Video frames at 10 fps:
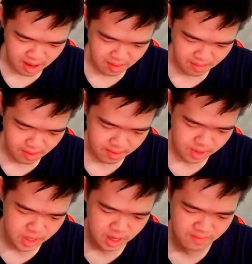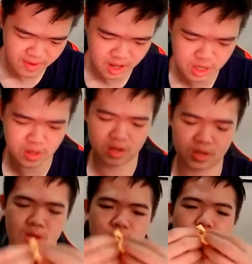I want to see if I can try to
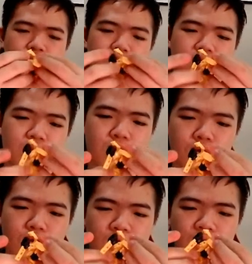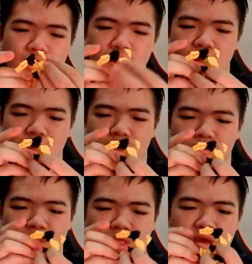transform this dude uh,
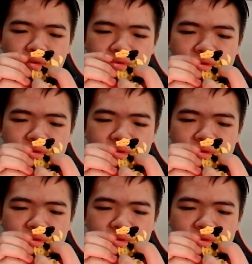without